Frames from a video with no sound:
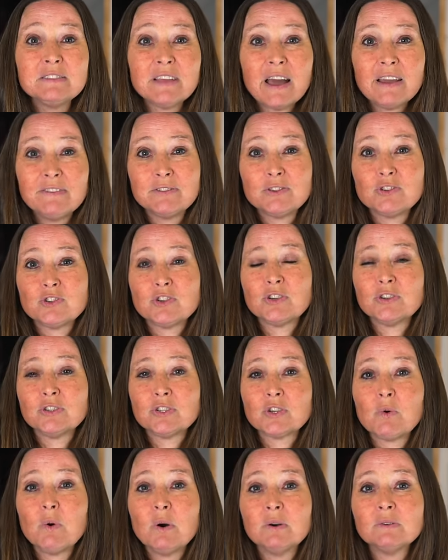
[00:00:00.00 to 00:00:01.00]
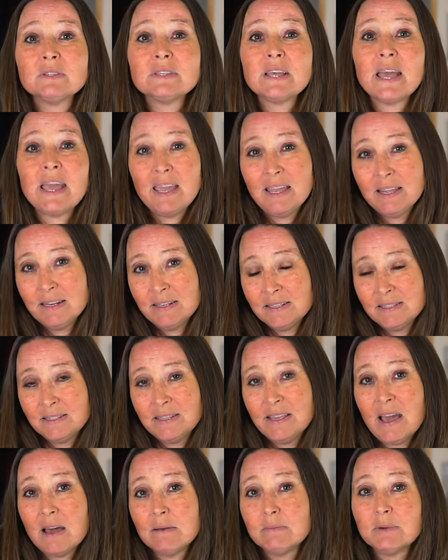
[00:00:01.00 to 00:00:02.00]
life insurance quotes and
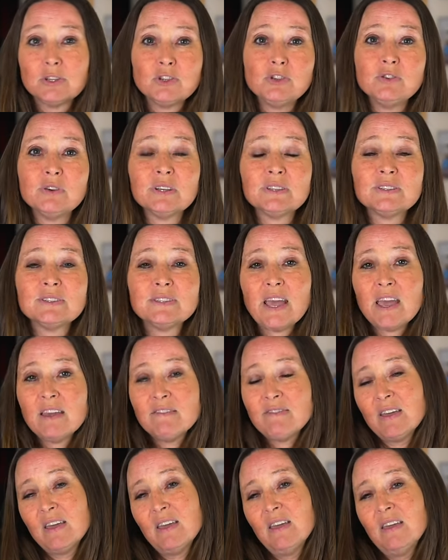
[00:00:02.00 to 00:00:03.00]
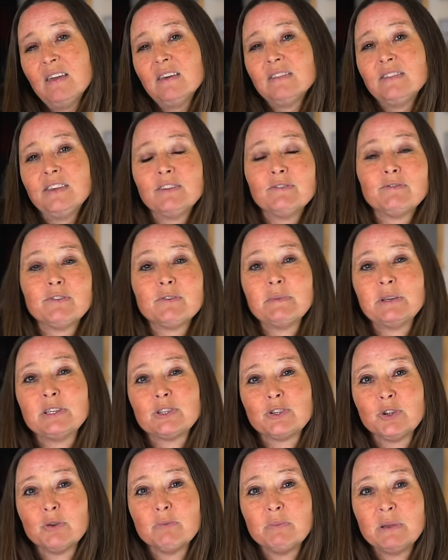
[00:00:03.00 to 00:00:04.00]
see how much you can save. The
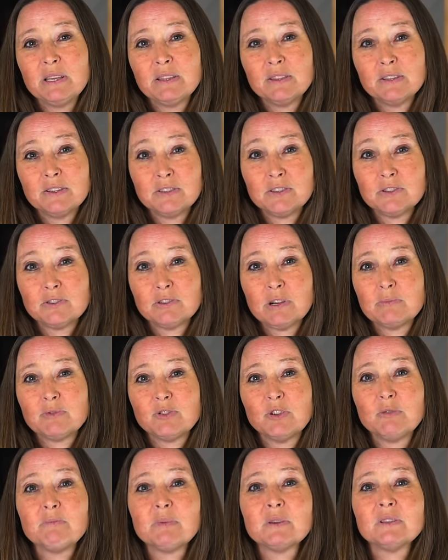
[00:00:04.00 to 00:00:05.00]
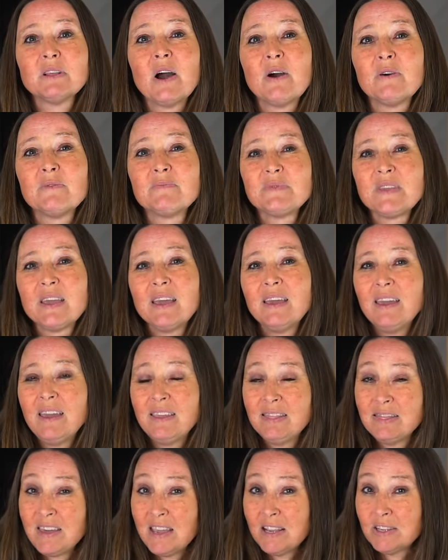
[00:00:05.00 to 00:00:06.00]
information will be in the description below.
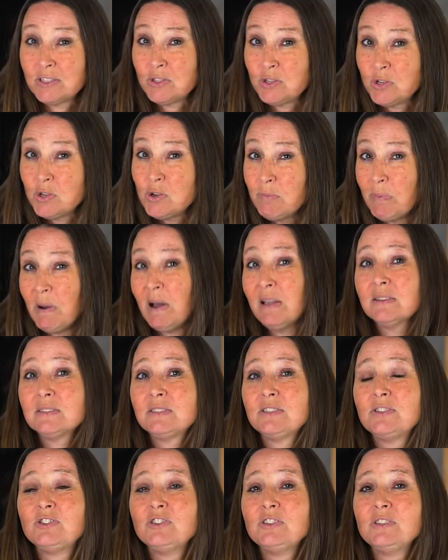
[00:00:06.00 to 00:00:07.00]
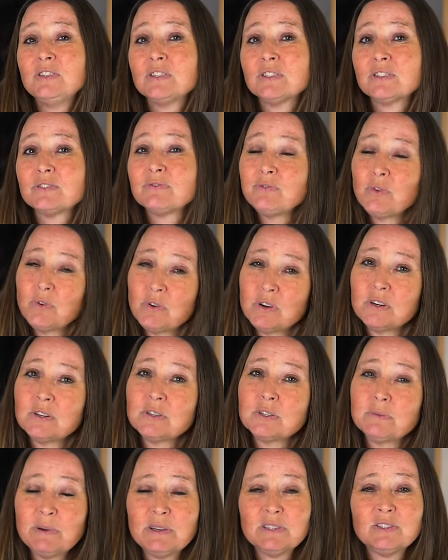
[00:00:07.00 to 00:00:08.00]
And thanks to Policy Genius for
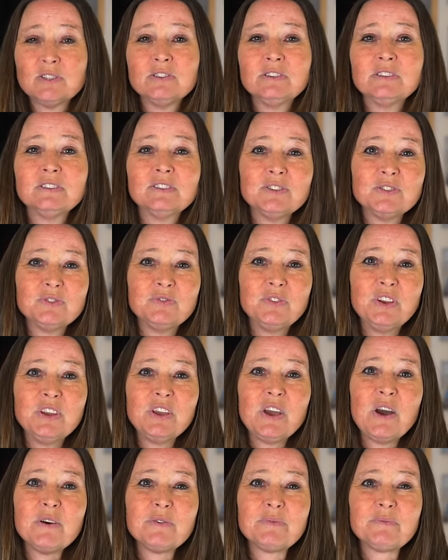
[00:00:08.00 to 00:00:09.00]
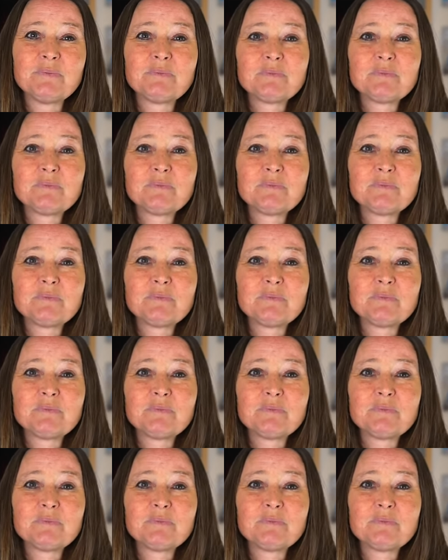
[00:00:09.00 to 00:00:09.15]
sponsoring this video.